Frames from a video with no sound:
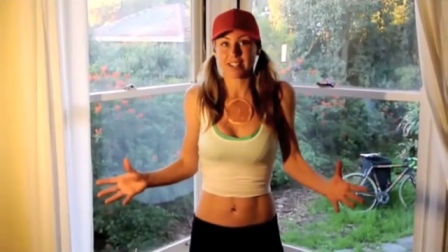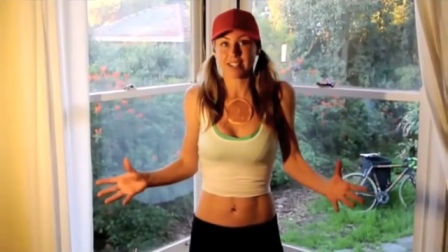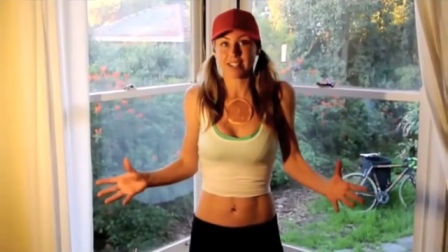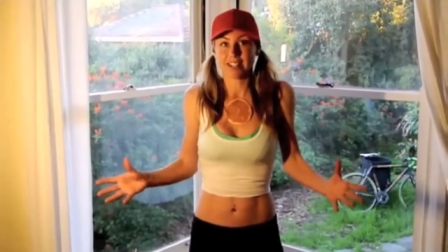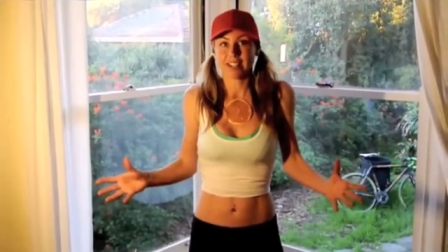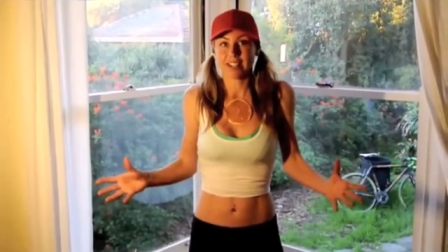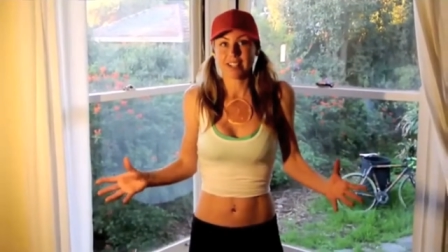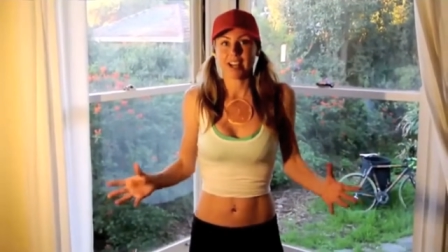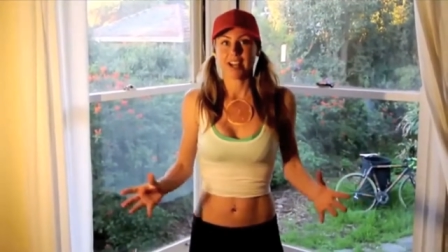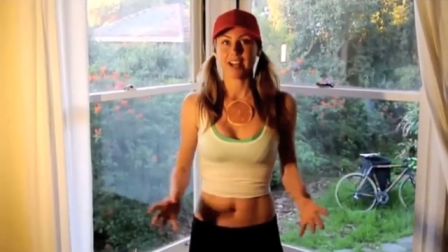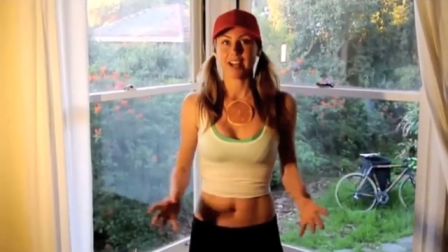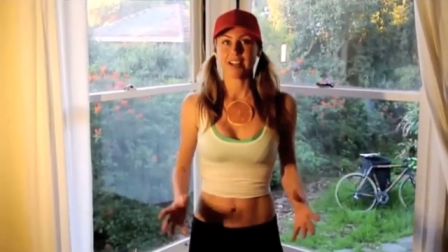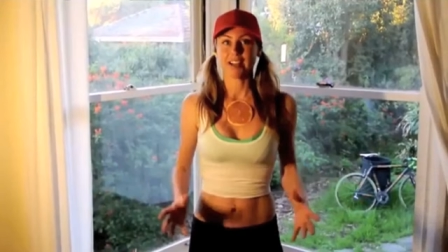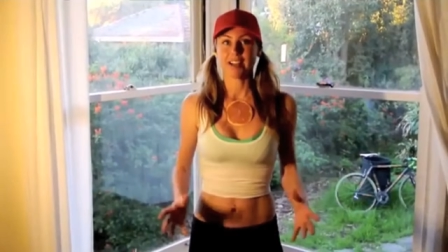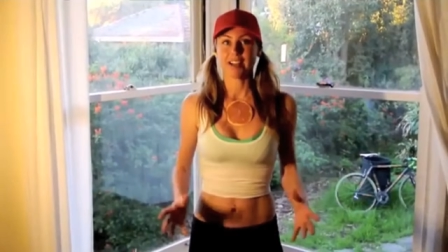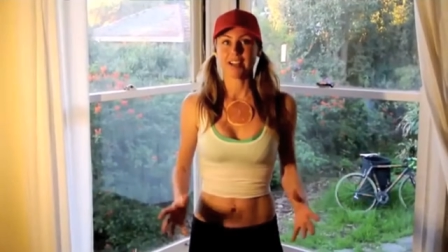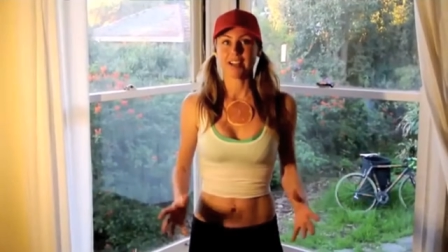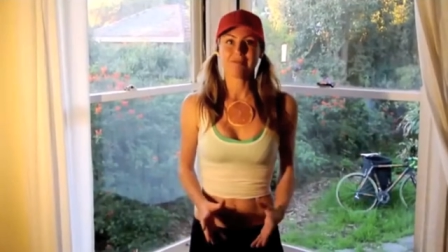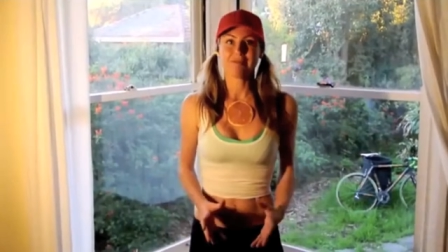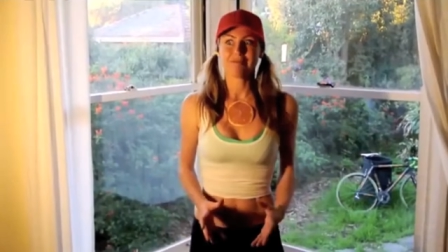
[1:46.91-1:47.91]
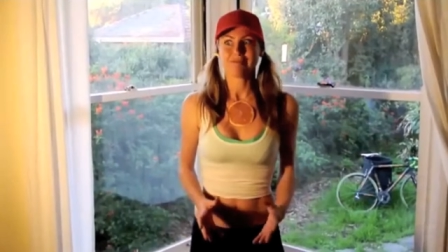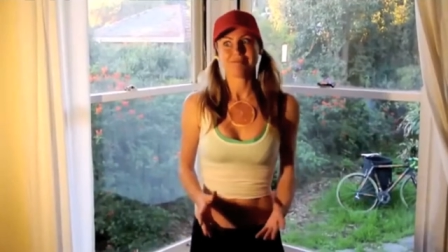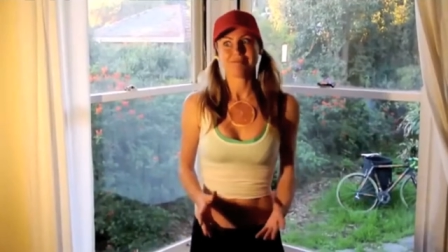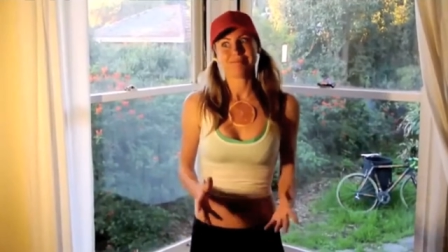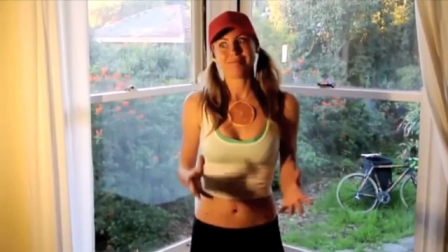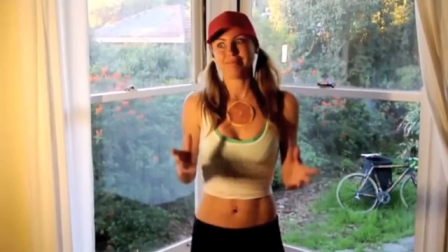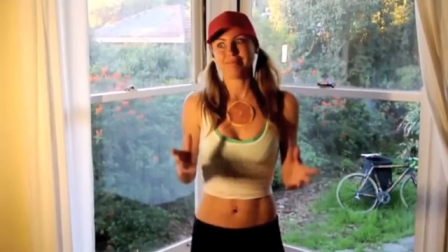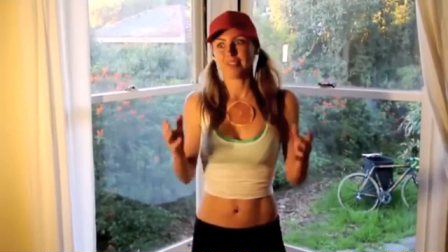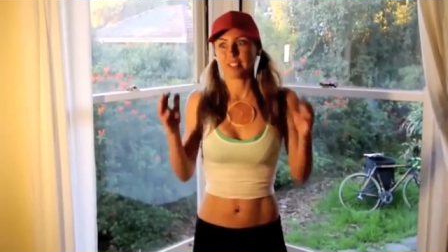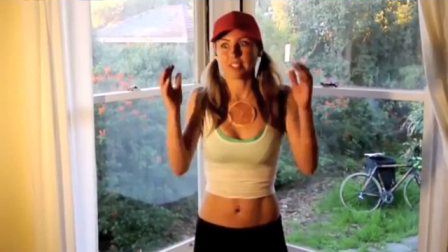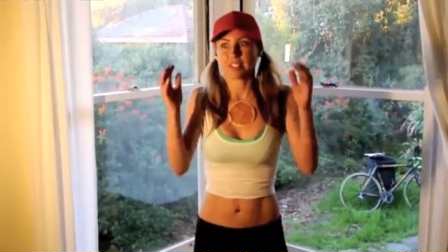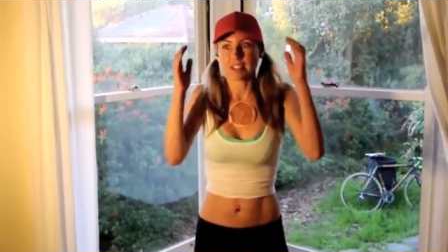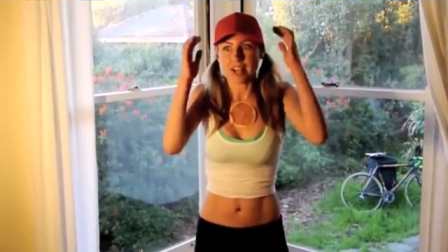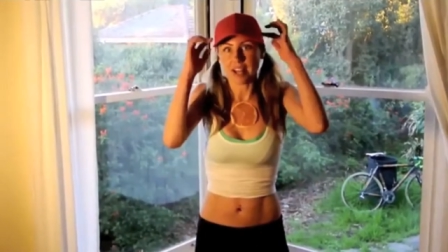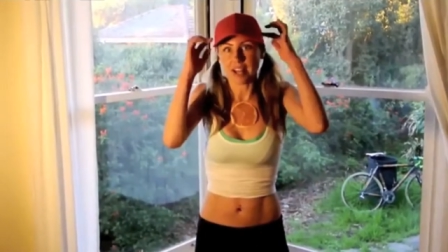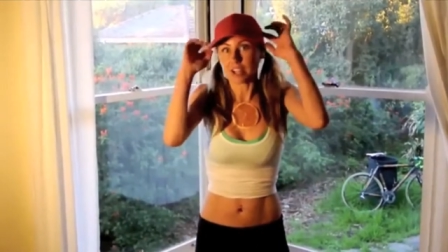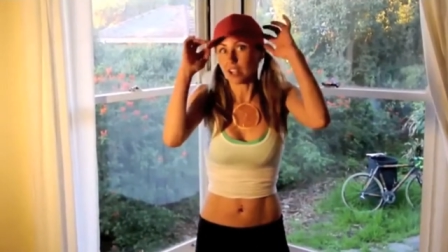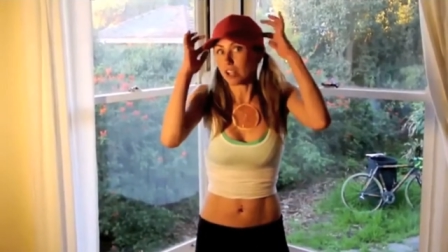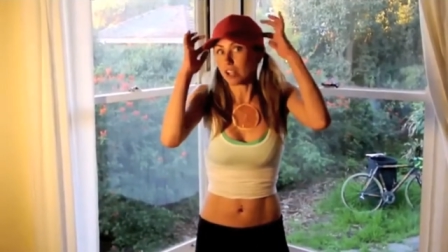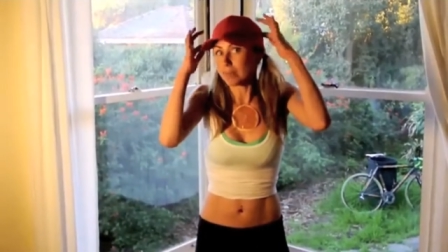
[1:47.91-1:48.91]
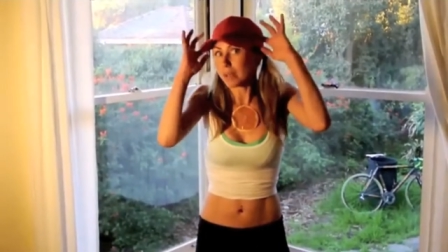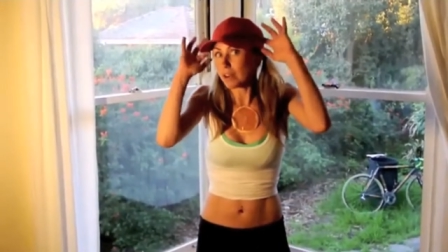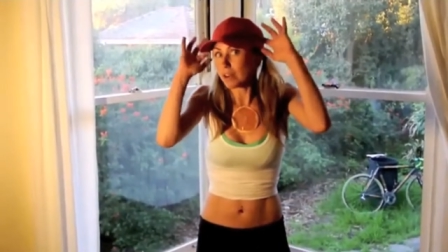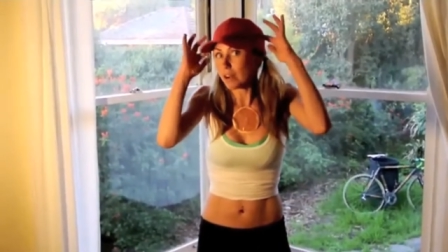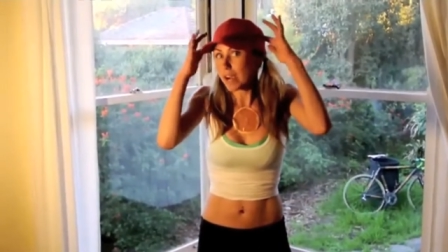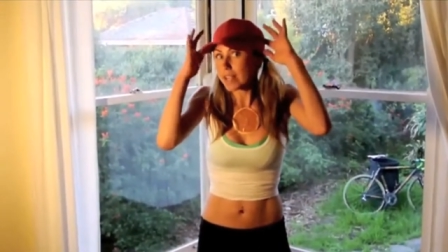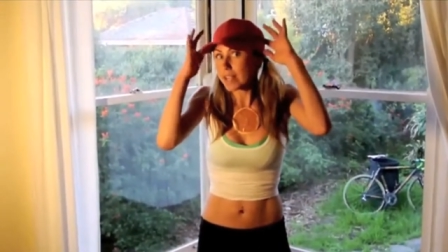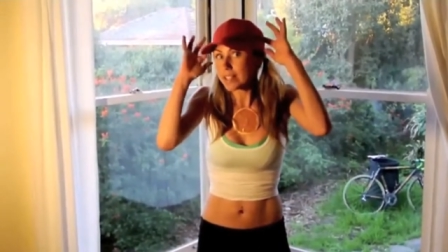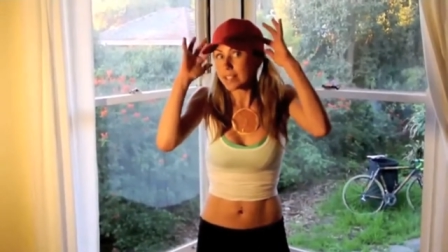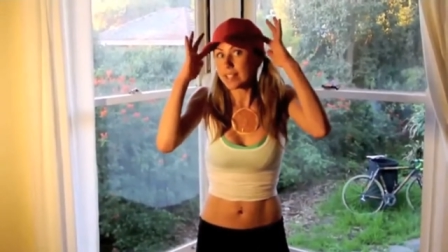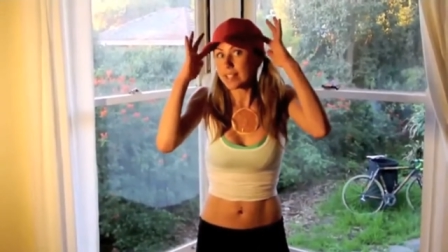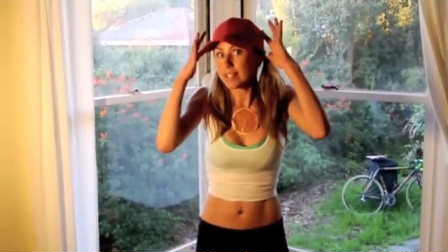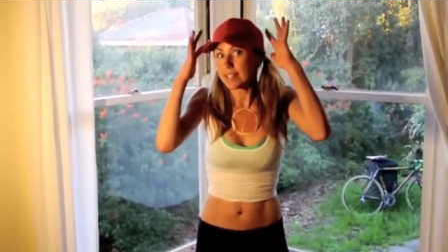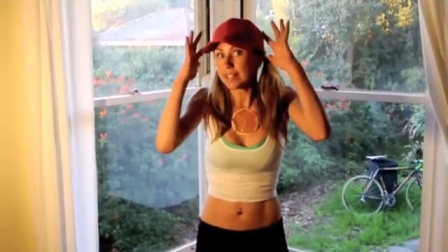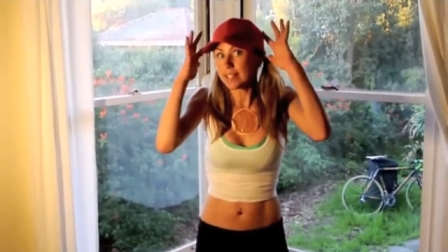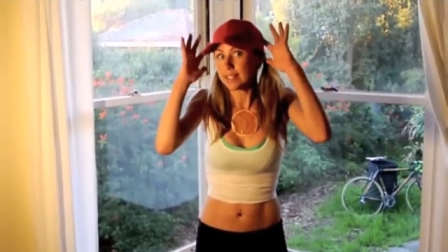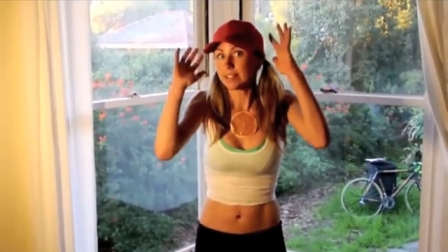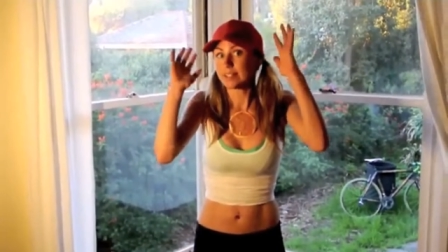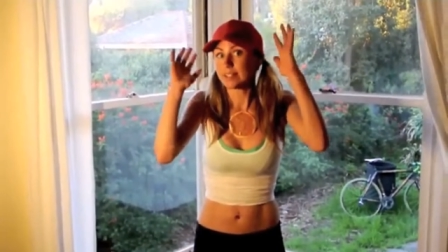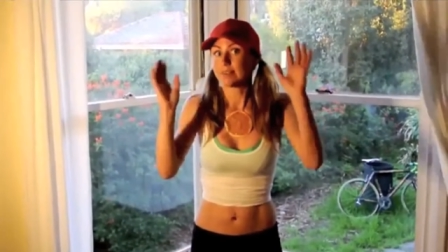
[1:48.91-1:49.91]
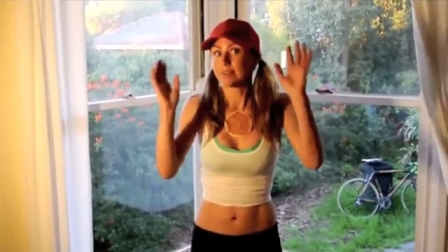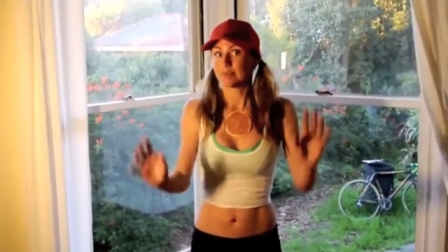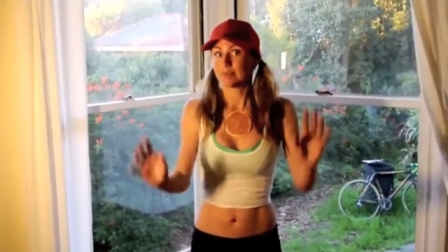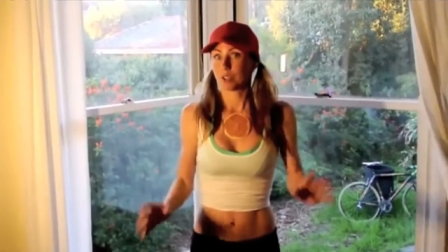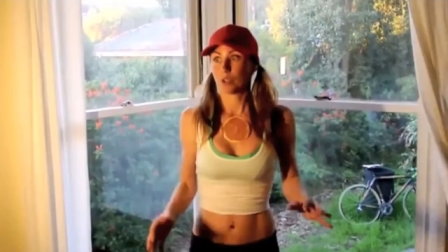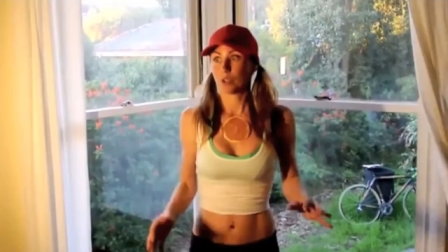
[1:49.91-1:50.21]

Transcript: Yeah. And then start to go a bit crazy. Start to be,